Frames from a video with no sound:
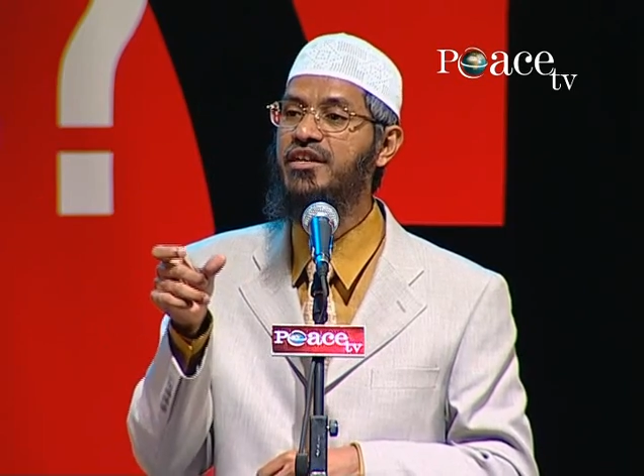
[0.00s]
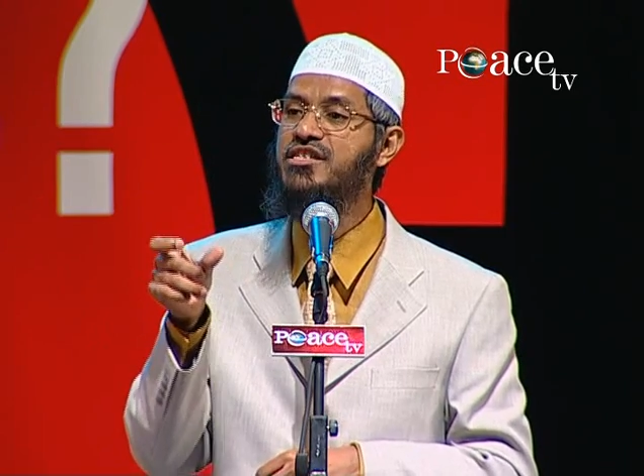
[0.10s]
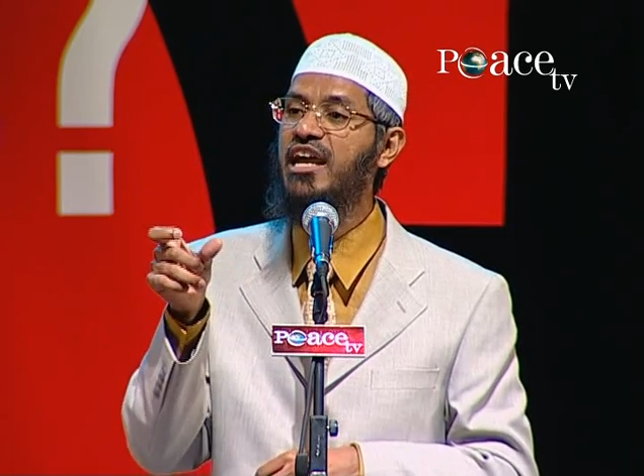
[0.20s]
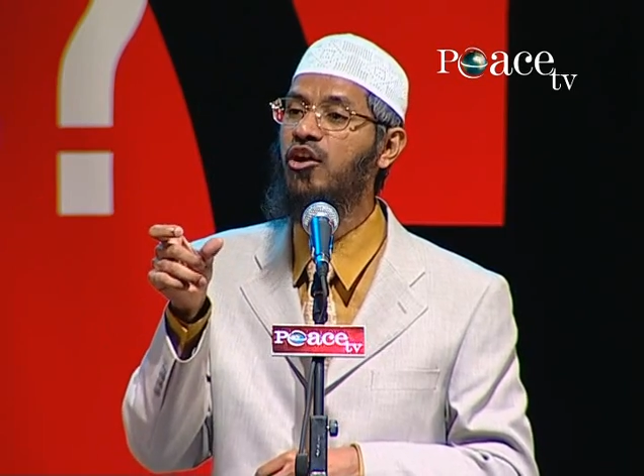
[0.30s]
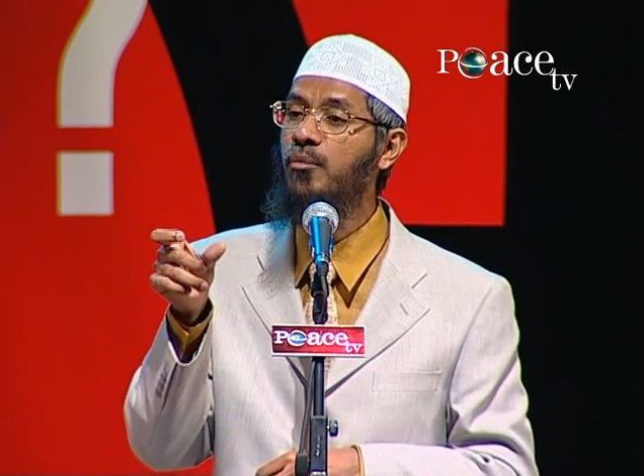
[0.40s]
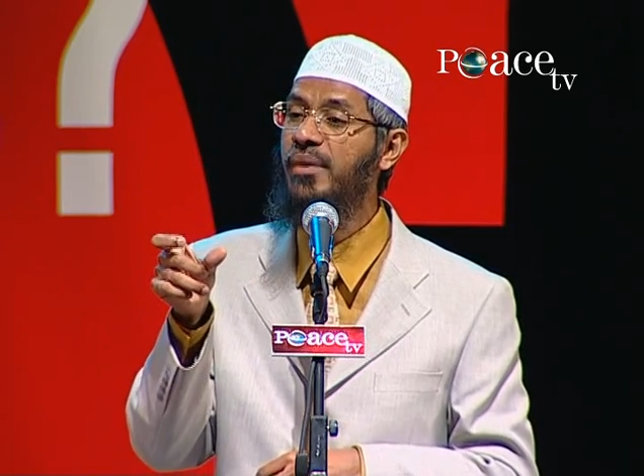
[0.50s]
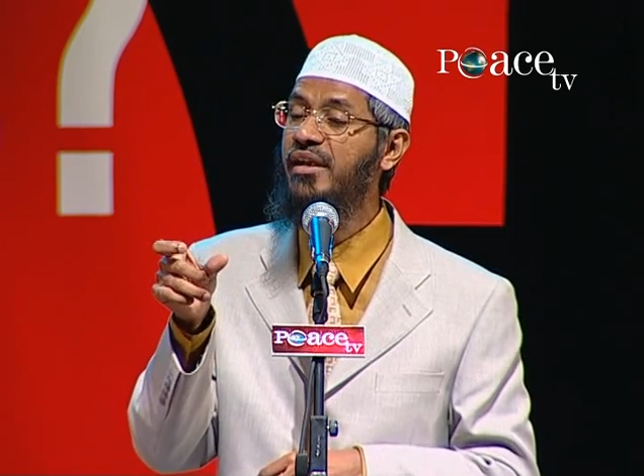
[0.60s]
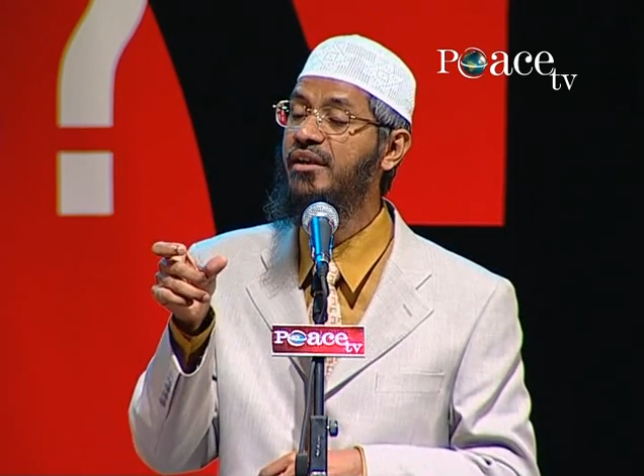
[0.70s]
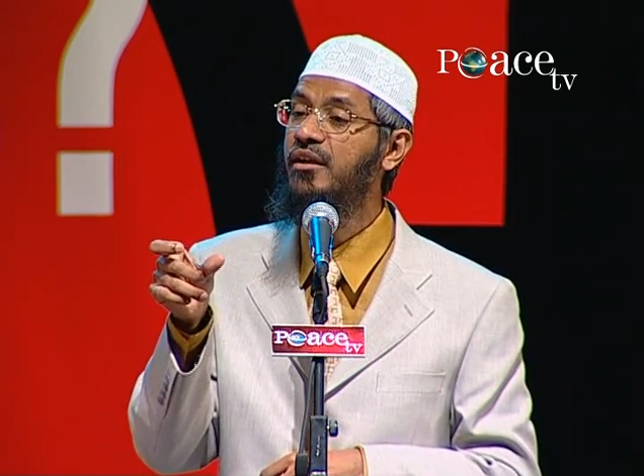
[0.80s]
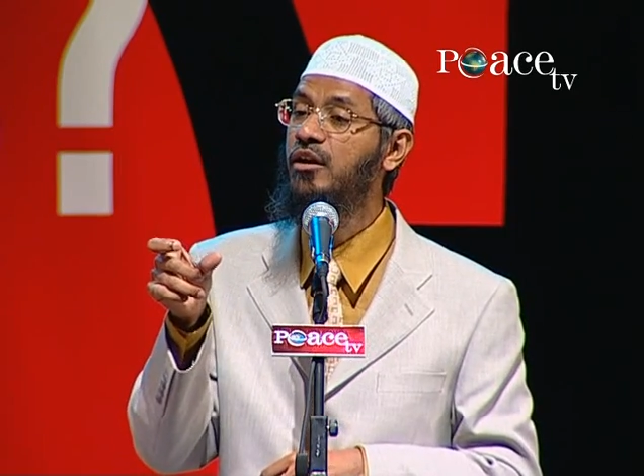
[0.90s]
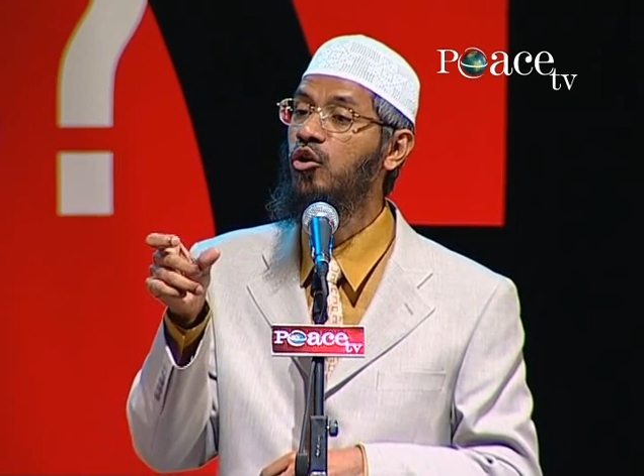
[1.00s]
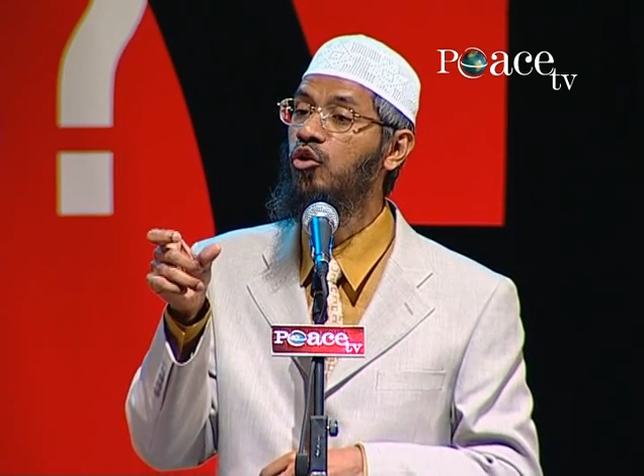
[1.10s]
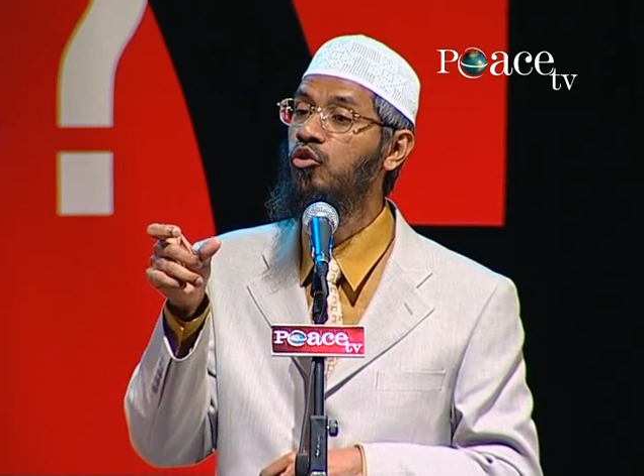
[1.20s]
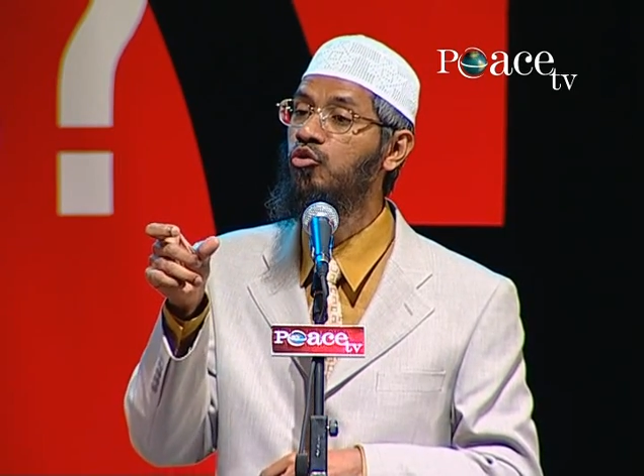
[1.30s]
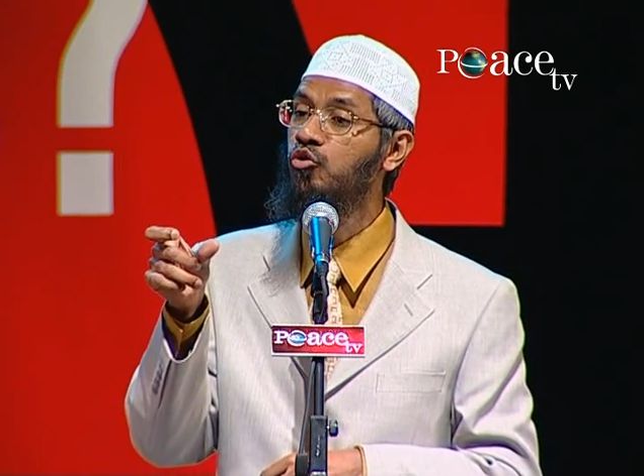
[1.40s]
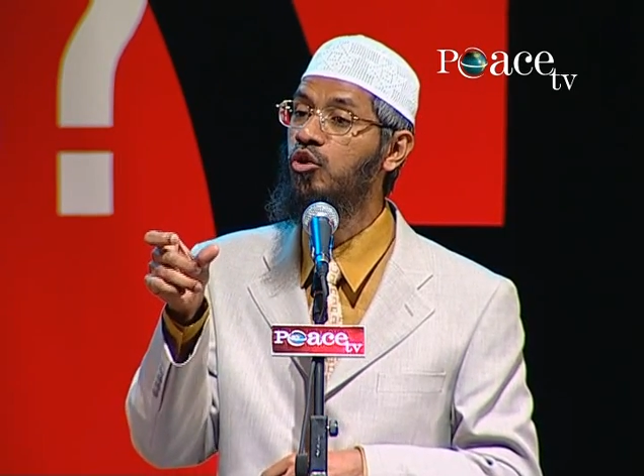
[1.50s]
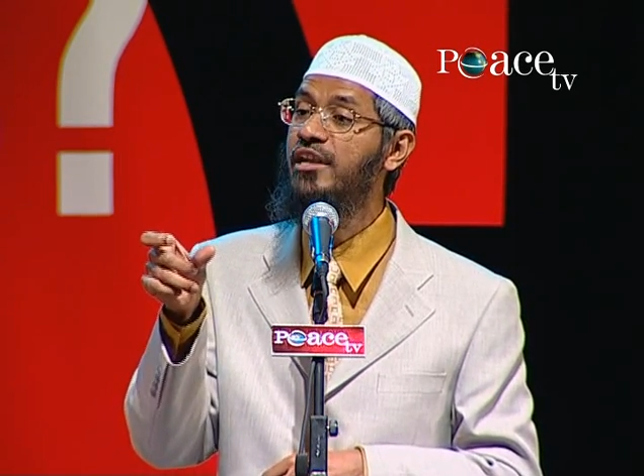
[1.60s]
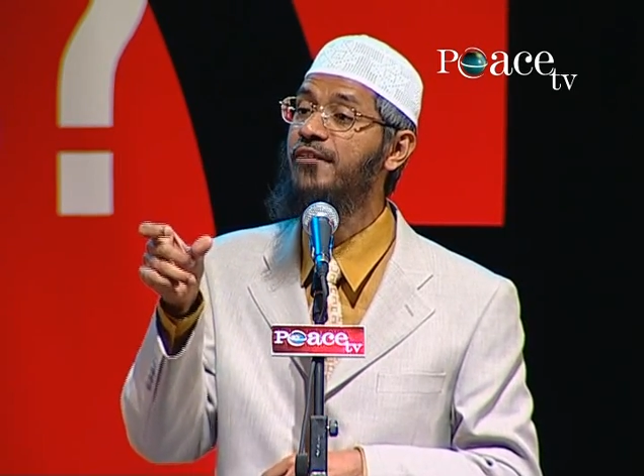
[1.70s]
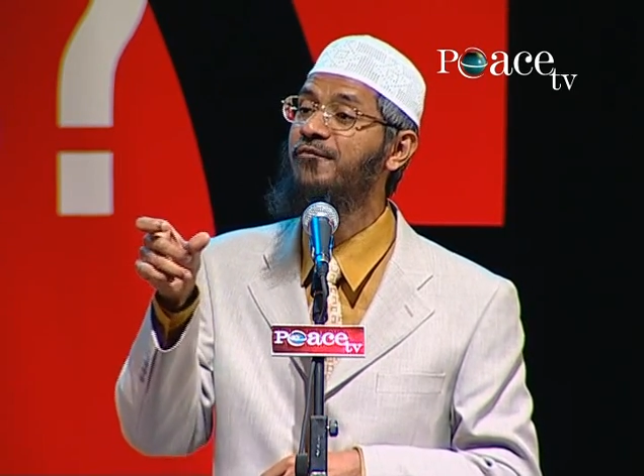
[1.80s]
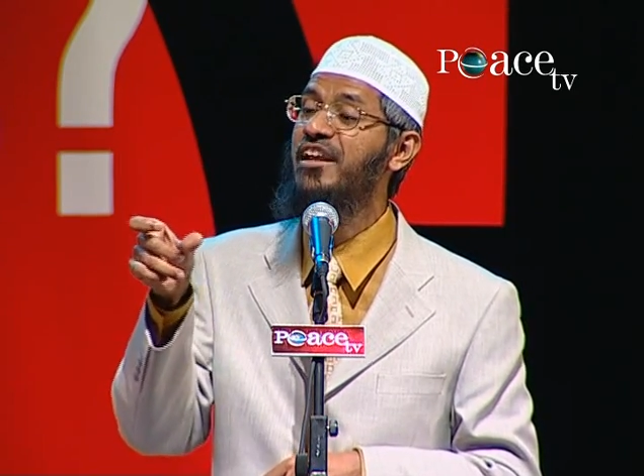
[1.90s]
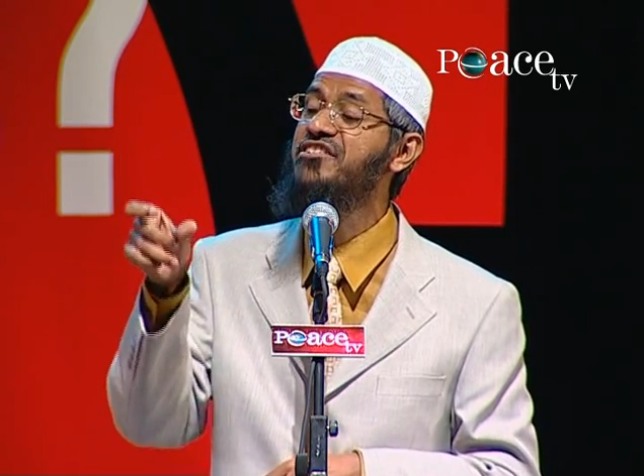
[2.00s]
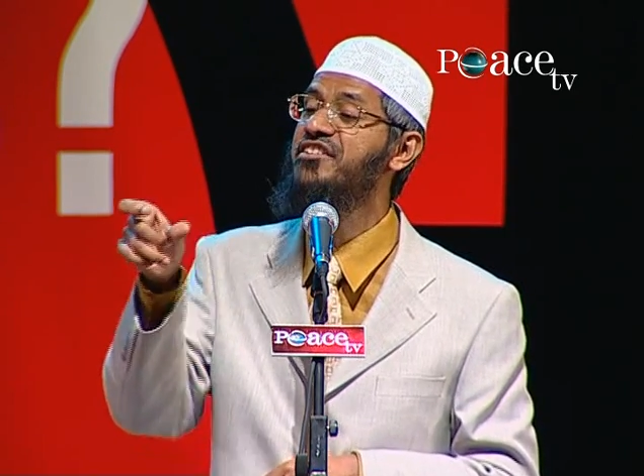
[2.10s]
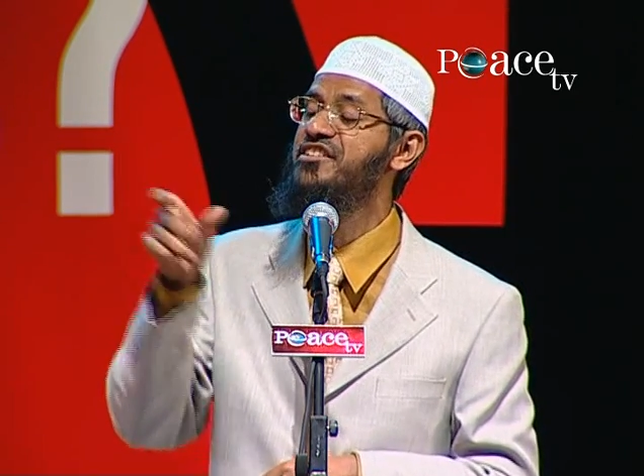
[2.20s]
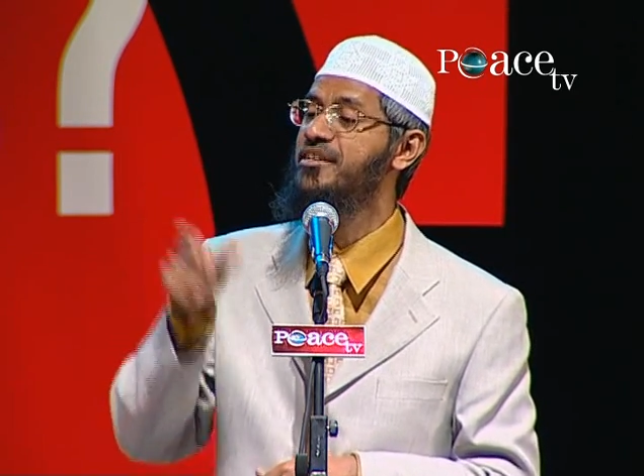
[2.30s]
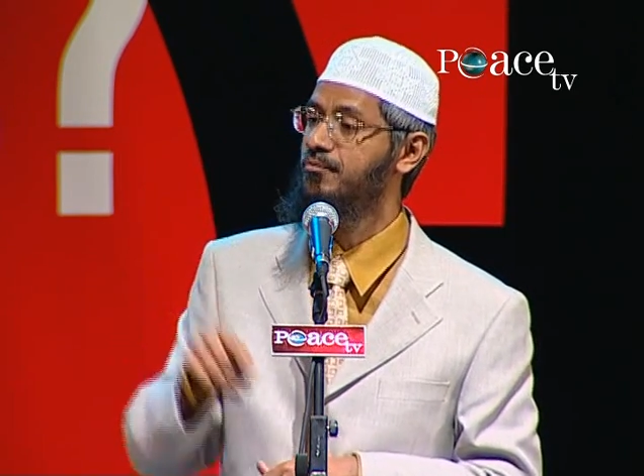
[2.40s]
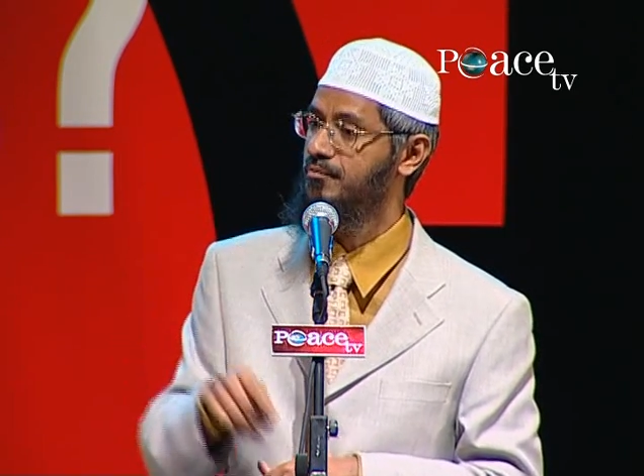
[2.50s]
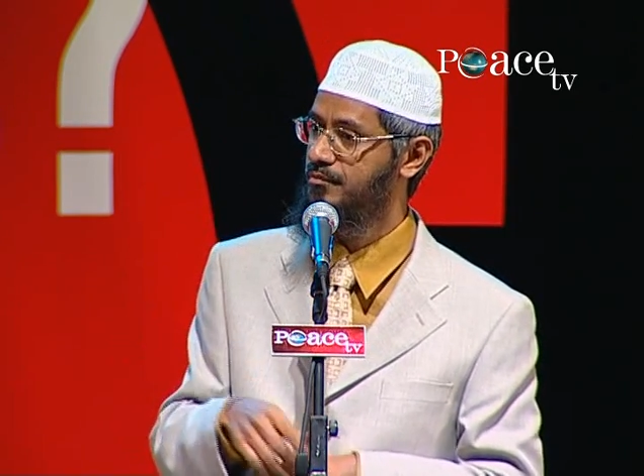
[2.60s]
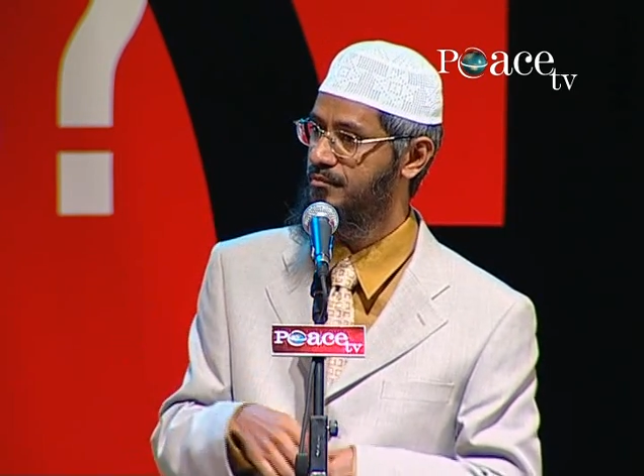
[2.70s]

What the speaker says: Jacobin-ruled French regime.